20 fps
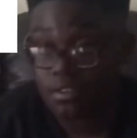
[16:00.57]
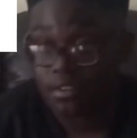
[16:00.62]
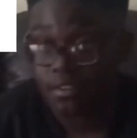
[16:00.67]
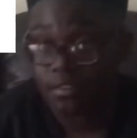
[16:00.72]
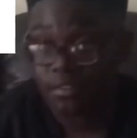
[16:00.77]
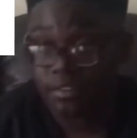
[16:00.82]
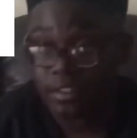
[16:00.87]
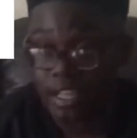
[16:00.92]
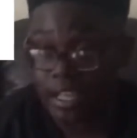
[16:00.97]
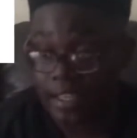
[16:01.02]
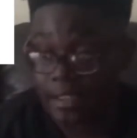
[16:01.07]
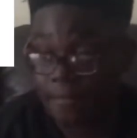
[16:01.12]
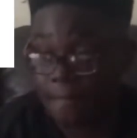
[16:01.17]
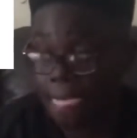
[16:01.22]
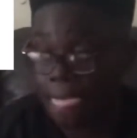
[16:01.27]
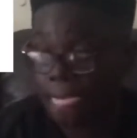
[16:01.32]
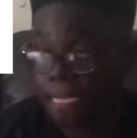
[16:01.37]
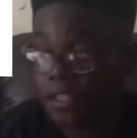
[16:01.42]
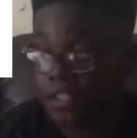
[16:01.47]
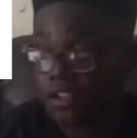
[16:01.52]
Like,
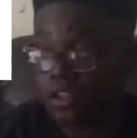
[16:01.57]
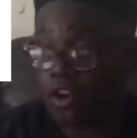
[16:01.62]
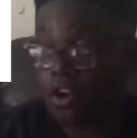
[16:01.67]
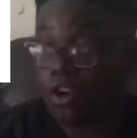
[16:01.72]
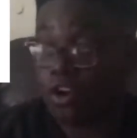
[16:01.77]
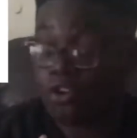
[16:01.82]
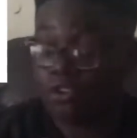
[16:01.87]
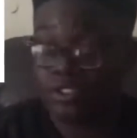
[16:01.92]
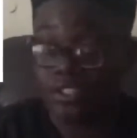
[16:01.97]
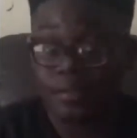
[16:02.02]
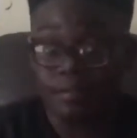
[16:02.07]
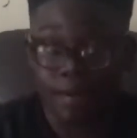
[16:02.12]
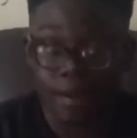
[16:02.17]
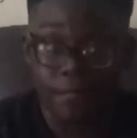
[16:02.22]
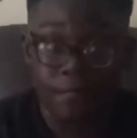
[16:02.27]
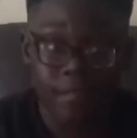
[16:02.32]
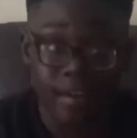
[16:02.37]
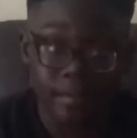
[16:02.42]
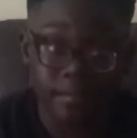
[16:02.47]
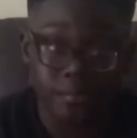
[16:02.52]
only my
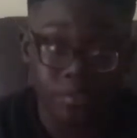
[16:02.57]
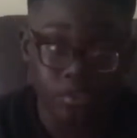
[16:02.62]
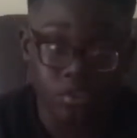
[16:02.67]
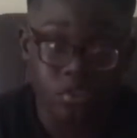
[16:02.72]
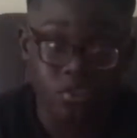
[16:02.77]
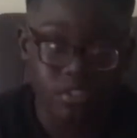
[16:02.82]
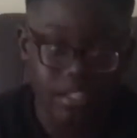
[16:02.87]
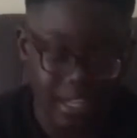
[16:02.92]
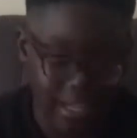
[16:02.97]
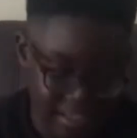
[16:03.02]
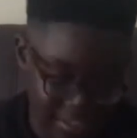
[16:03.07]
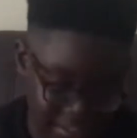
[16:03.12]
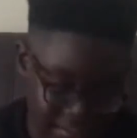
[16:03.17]
family knows that I can